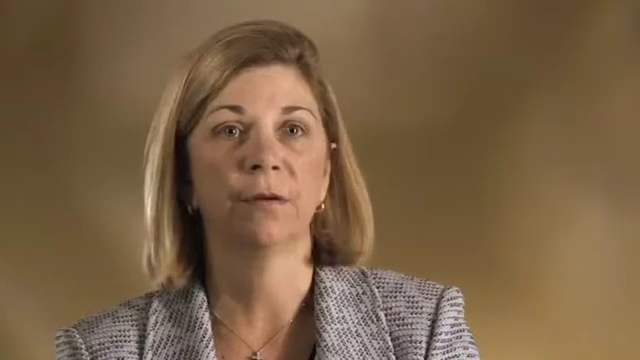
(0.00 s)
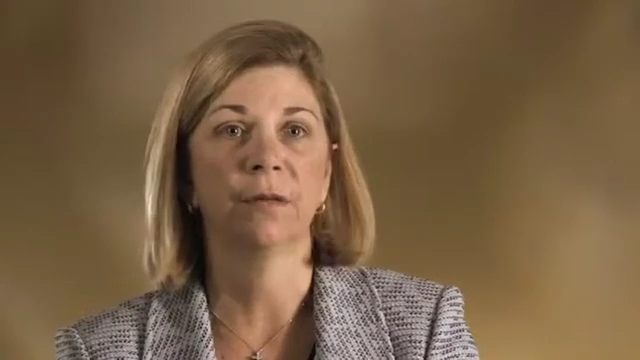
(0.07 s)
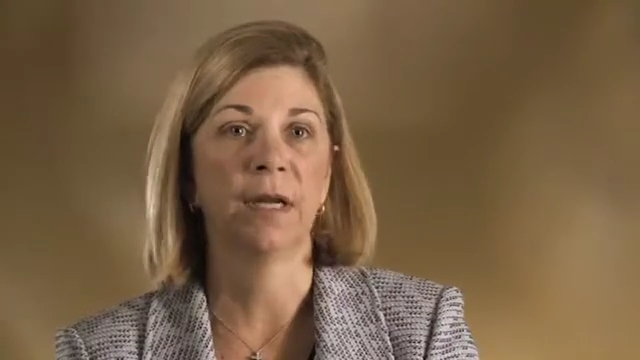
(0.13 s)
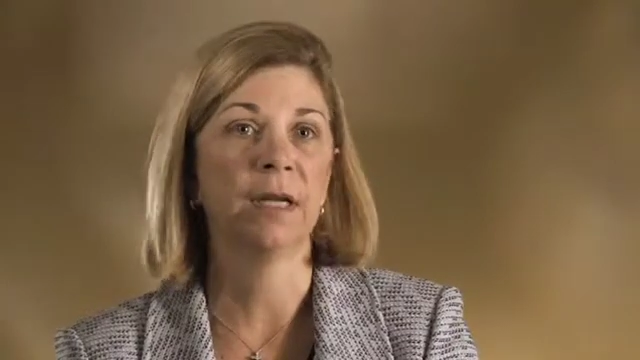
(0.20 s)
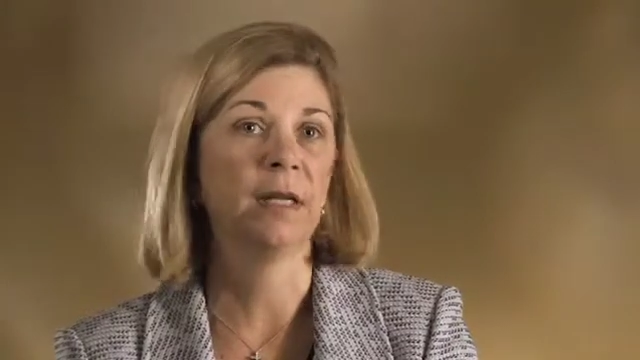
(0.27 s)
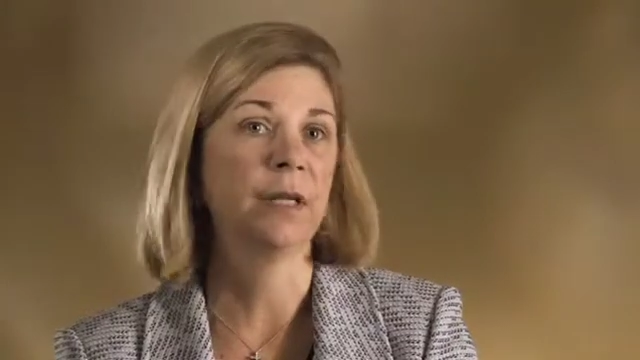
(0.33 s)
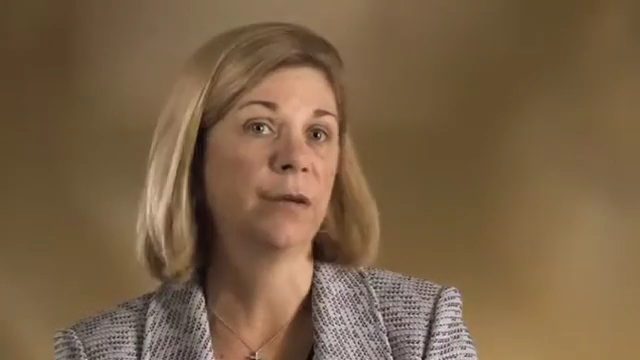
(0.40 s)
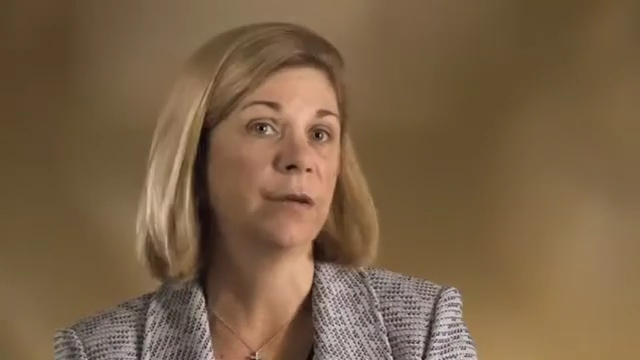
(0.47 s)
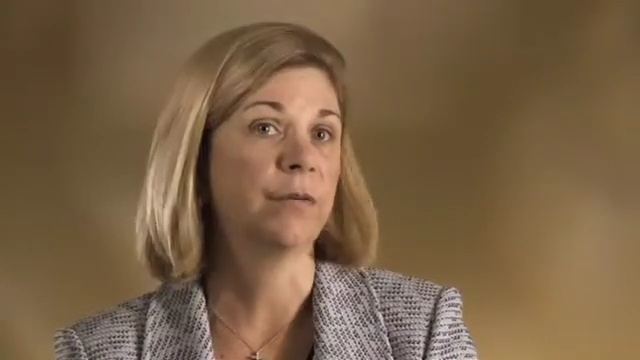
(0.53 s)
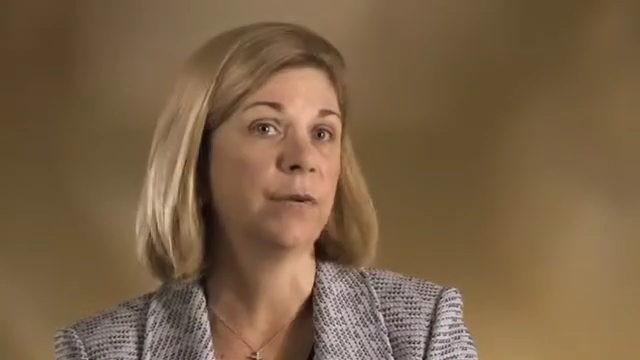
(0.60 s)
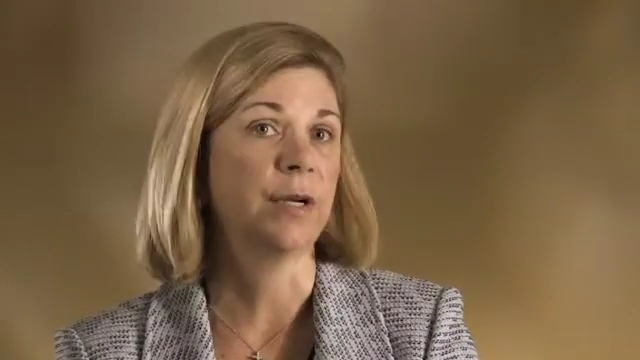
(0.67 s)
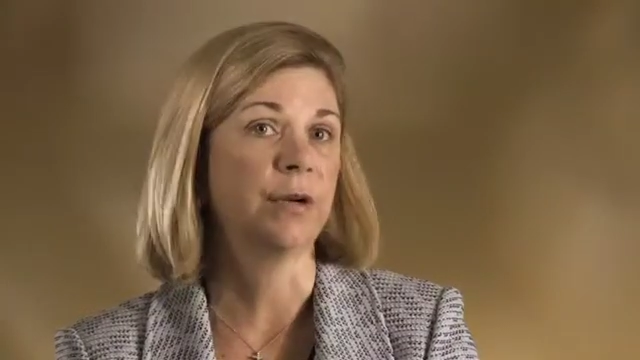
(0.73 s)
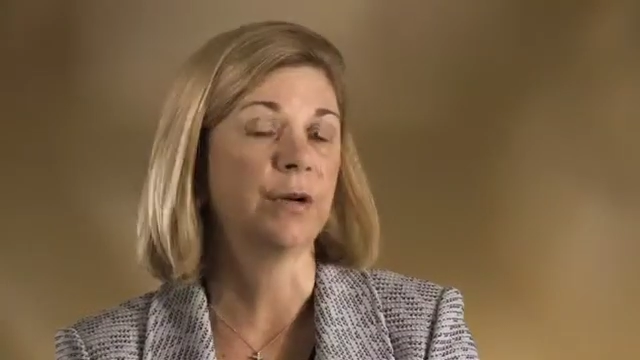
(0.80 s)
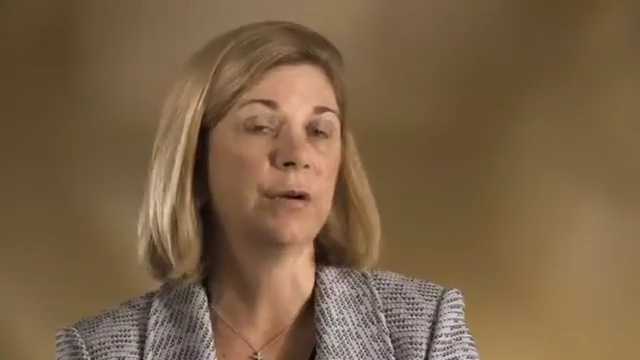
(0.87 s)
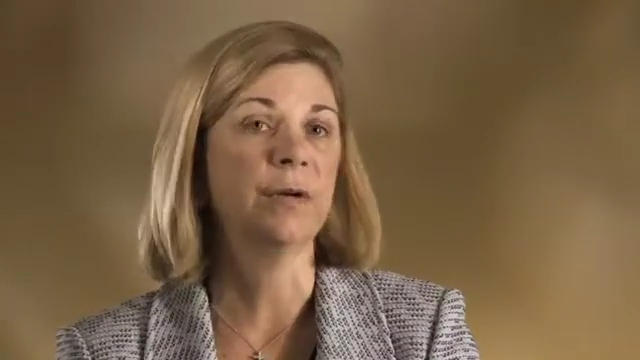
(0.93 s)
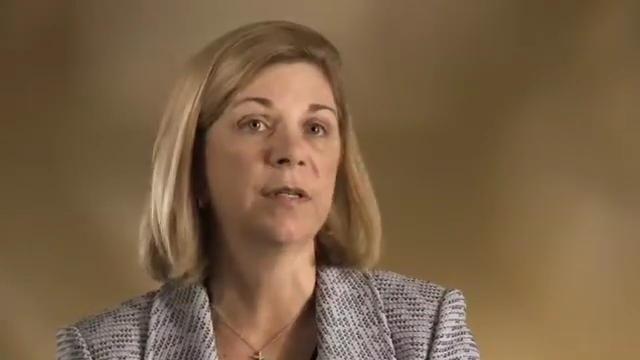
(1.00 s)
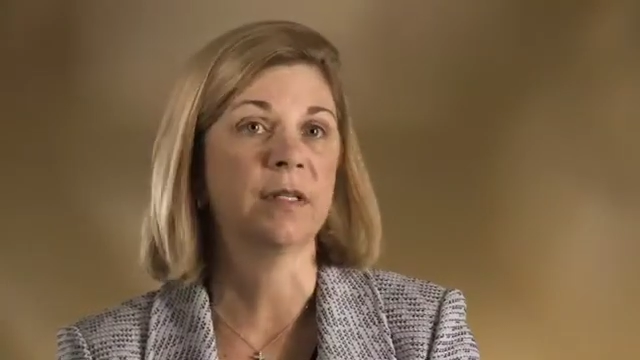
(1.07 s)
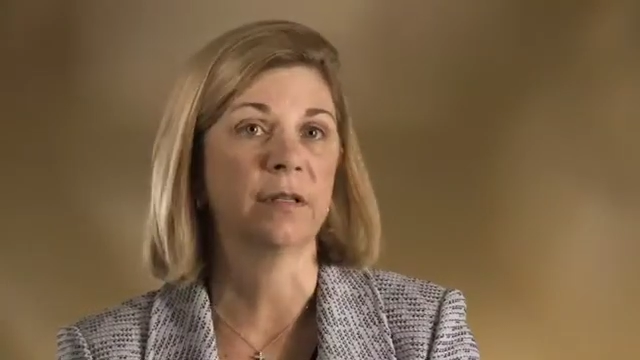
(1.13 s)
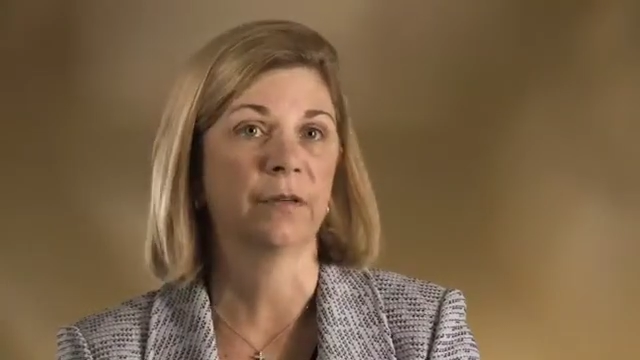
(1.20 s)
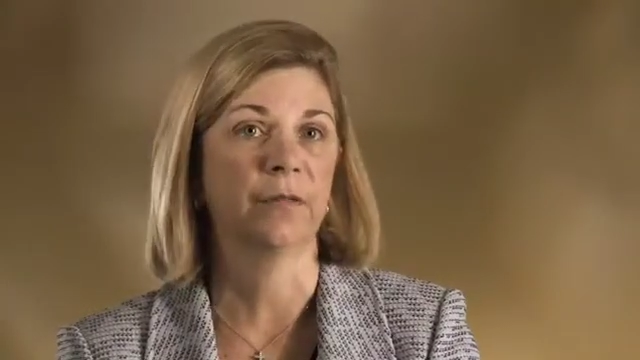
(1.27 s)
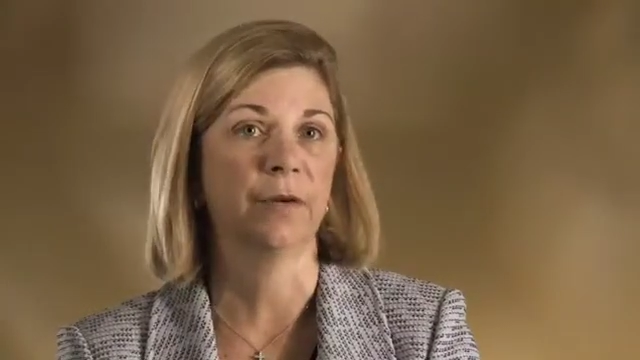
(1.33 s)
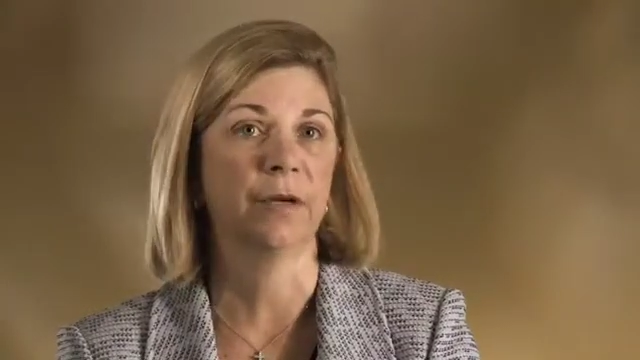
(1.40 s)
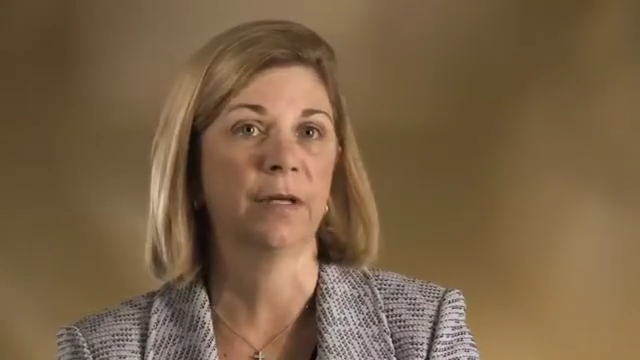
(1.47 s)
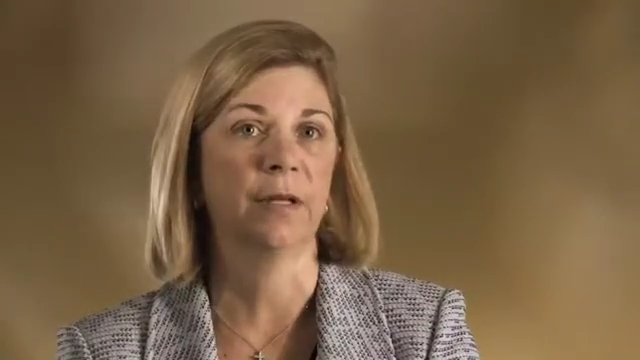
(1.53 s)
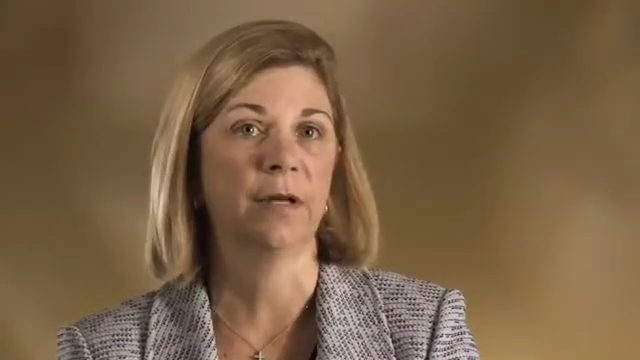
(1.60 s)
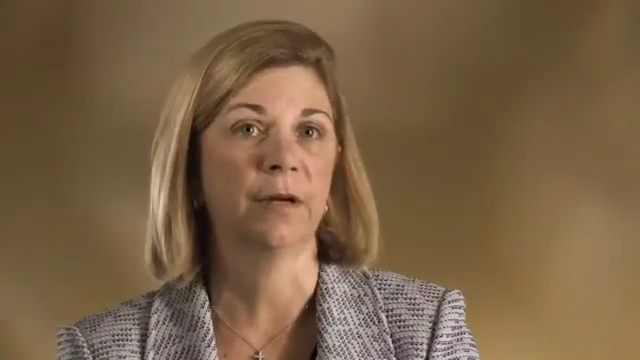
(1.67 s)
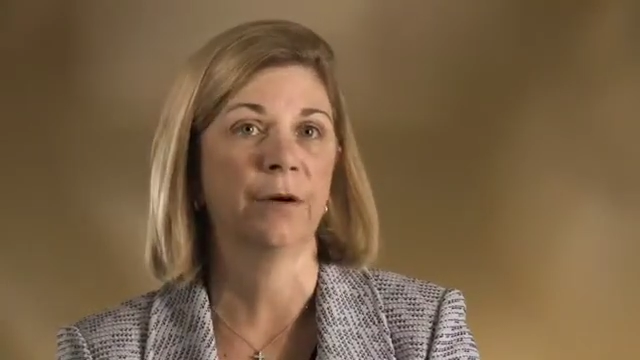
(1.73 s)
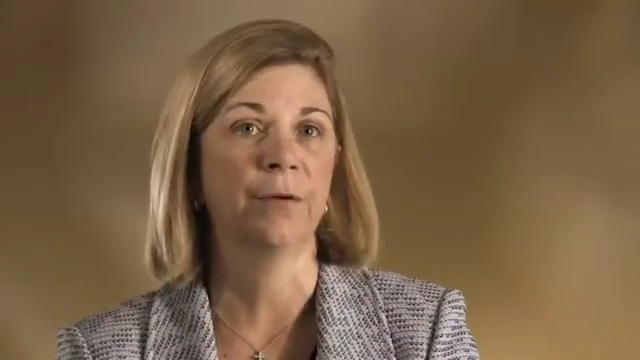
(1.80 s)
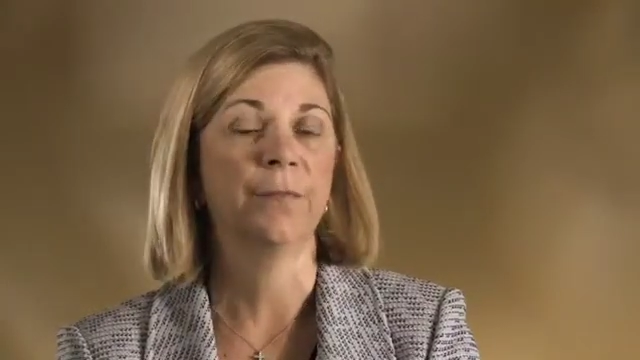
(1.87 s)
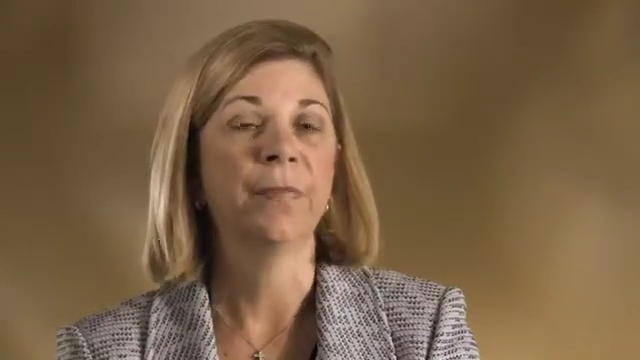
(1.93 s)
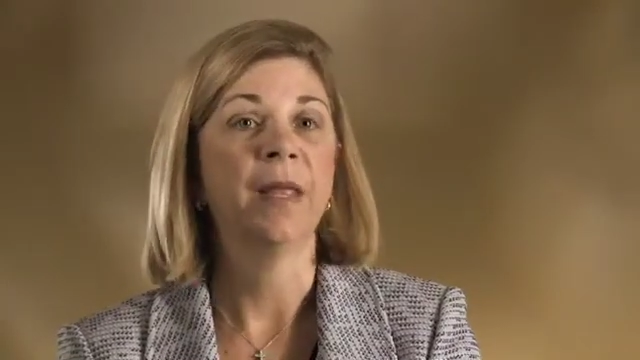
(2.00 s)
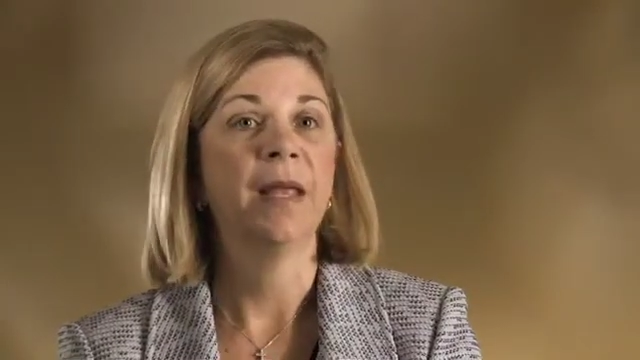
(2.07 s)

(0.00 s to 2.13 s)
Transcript: your likelihood of recurrence is very low,